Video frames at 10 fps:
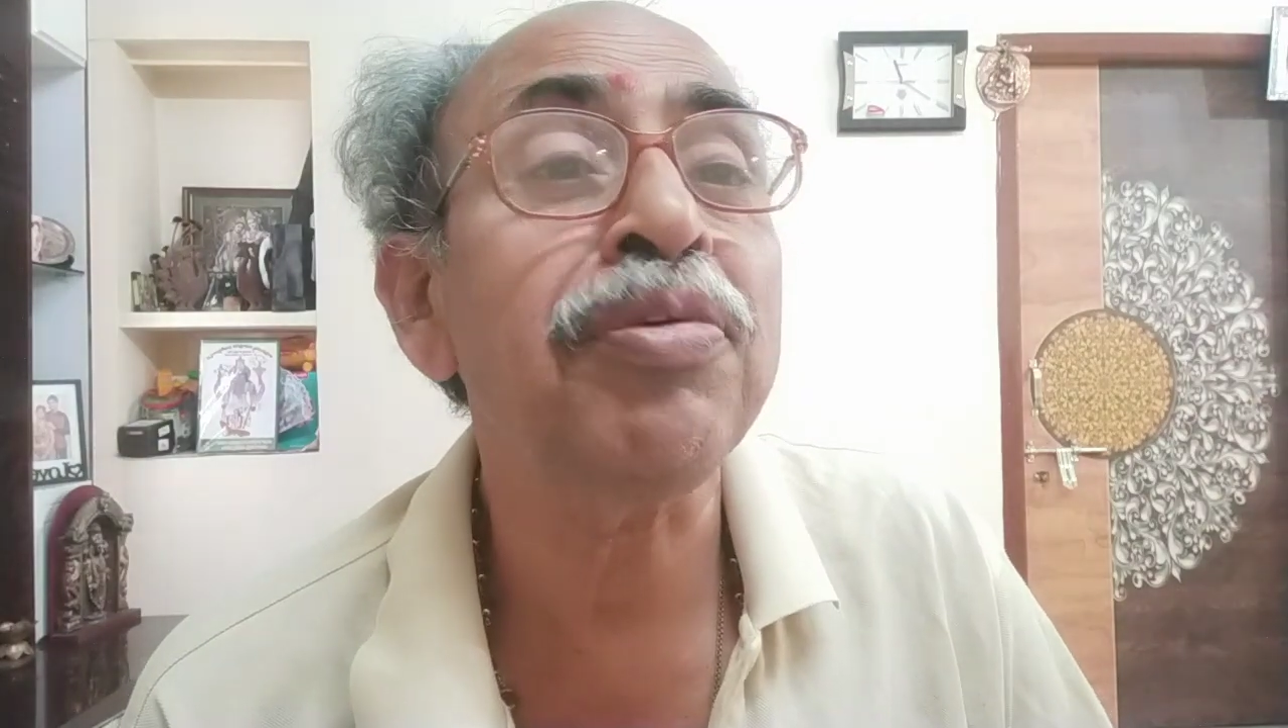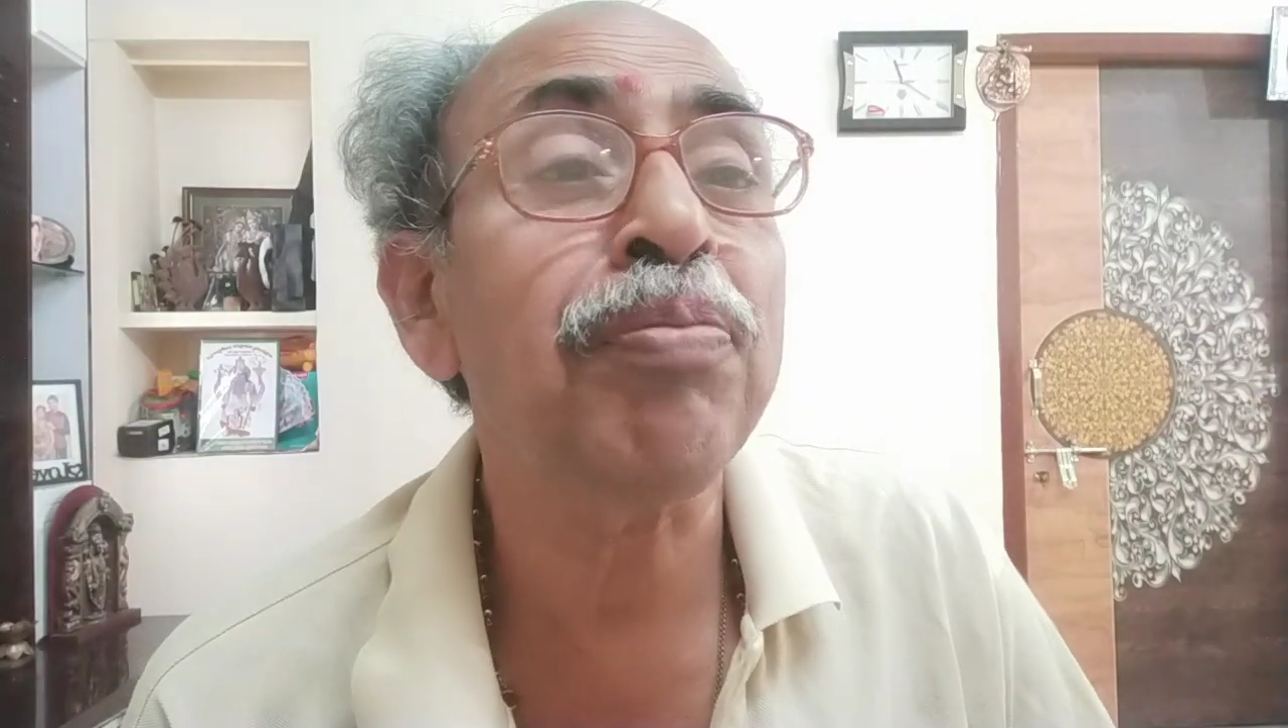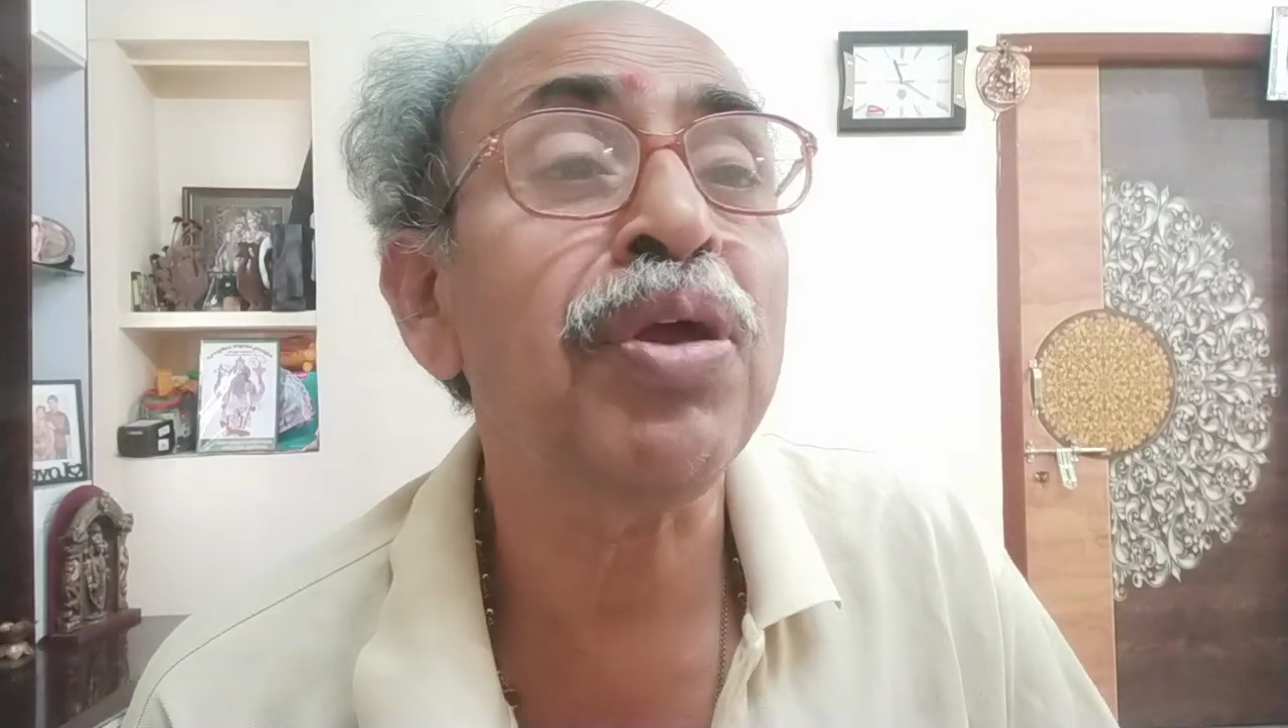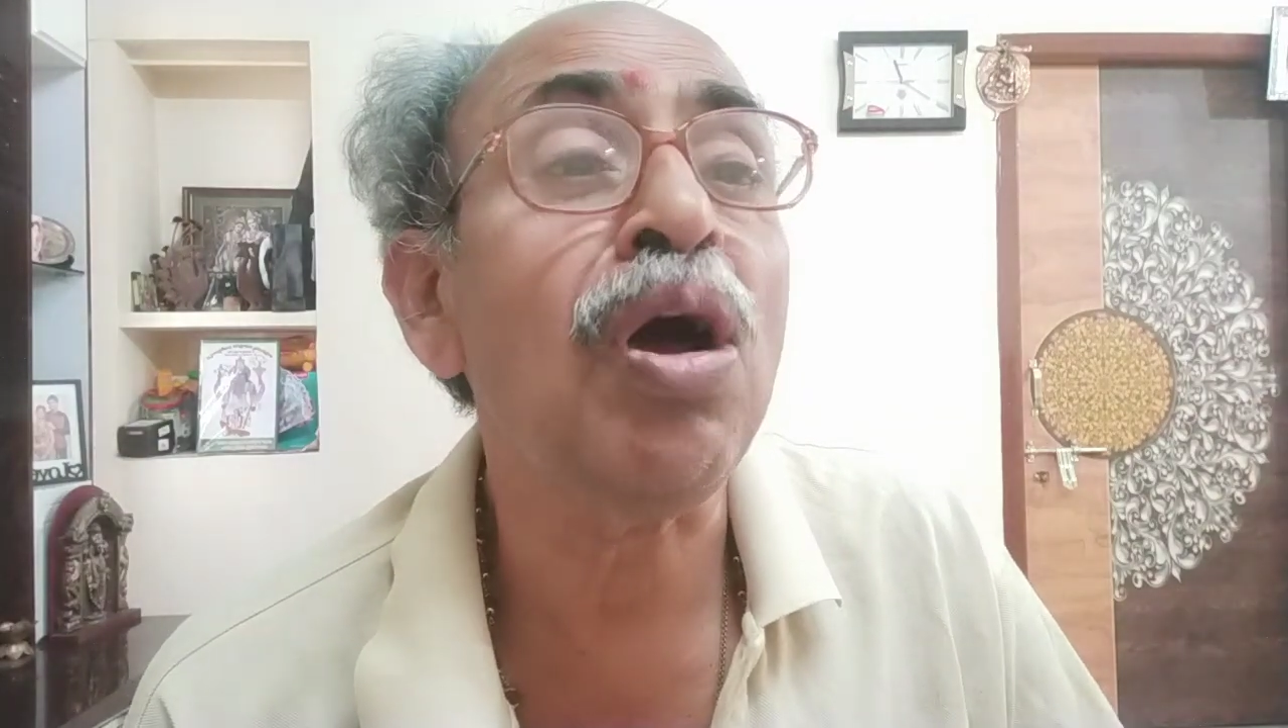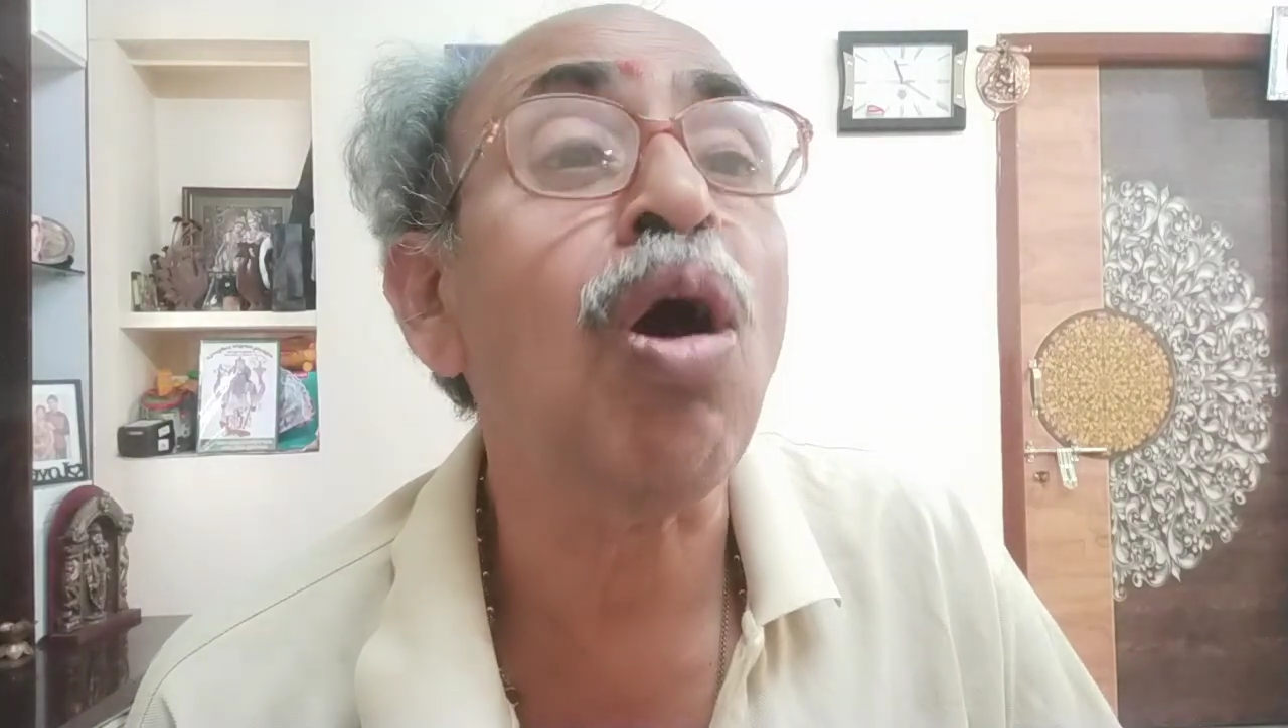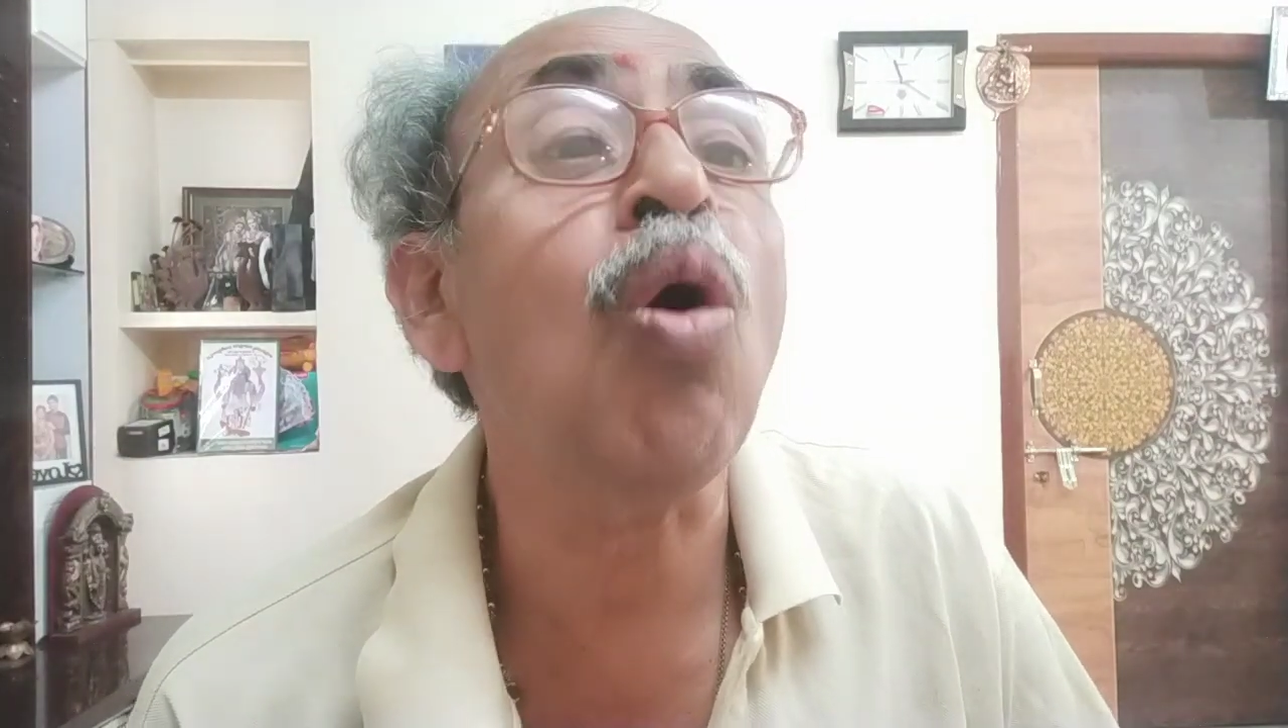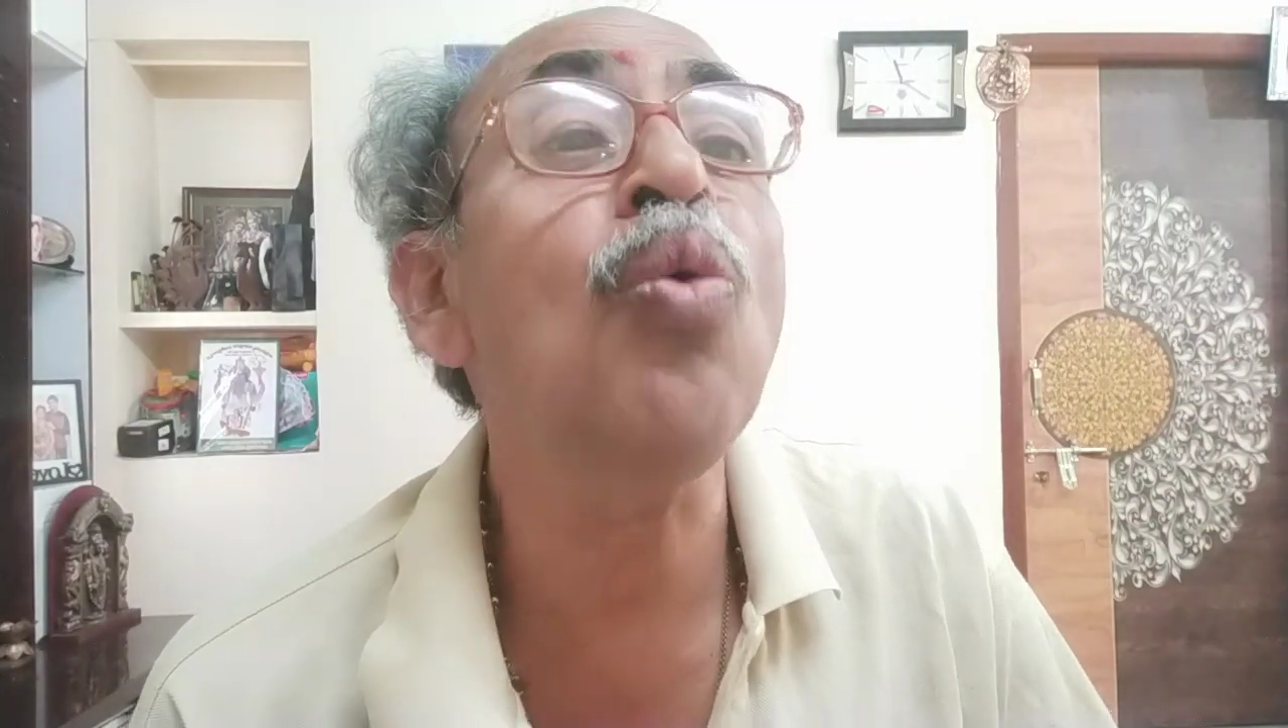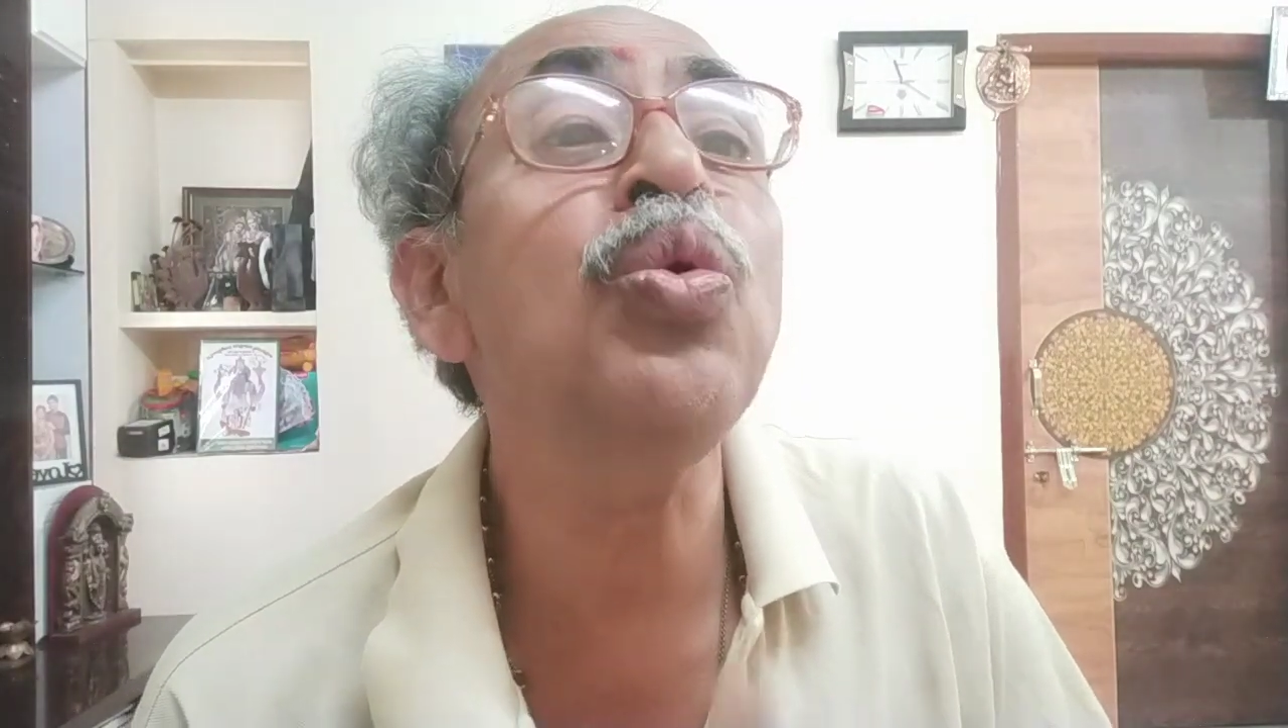upon how